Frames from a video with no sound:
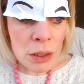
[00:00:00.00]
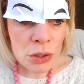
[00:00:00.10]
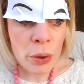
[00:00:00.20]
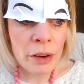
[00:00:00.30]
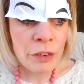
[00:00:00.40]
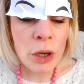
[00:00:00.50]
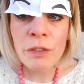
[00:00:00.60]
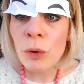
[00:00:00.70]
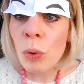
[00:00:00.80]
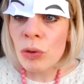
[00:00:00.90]
So
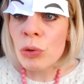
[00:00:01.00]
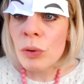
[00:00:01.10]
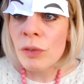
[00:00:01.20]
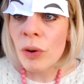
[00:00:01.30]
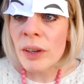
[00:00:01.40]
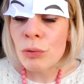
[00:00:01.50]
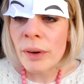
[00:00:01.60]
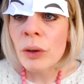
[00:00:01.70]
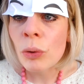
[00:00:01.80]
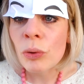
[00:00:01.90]
if you want to avoid
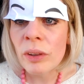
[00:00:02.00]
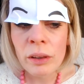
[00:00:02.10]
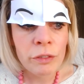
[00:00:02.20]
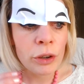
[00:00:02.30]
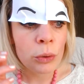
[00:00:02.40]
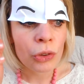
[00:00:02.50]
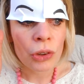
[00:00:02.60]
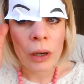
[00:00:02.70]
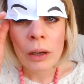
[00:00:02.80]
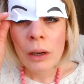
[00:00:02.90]
wrinkles in the
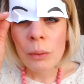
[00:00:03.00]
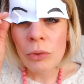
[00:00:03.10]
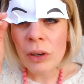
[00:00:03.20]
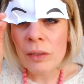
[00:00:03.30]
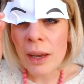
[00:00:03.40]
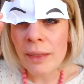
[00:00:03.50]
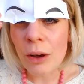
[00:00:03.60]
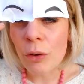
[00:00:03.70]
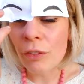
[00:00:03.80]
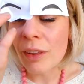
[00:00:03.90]
future, I'm just going to take
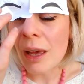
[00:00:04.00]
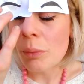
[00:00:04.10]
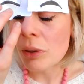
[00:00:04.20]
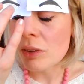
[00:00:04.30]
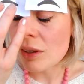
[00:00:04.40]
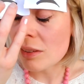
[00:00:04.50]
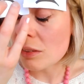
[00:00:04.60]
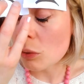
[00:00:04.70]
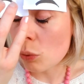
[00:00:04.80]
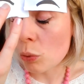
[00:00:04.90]
that off there because it's
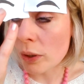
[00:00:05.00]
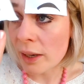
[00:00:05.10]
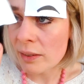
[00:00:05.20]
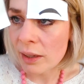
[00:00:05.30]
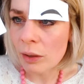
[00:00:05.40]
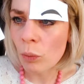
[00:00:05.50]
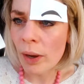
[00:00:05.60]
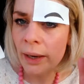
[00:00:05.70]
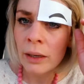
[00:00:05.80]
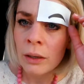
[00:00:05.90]
all getting in the
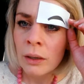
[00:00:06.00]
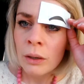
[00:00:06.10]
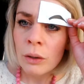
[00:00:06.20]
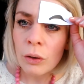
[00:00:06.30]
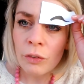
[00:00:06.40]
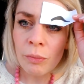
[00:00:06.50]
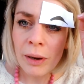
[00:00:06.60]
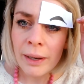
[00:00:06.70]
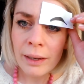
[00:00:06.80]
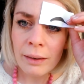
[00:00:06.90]
way of
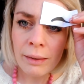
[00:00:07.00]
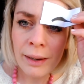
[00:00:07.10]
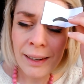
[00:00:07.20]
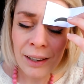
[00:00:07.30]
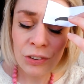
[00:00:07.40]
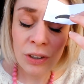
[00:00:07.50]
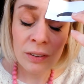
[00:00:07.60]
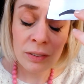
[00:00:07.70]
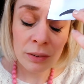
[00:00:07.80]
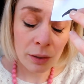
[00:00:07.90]
my
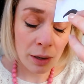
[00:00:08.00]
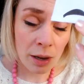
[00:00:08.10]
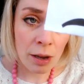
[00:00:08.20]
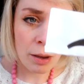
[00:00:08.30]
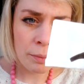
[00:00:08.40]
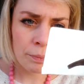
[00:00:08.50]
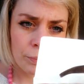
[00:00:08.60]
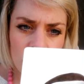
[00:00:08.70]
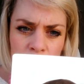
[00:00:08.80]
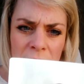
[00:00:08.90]
eyelashes.
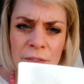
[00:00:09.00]
Just be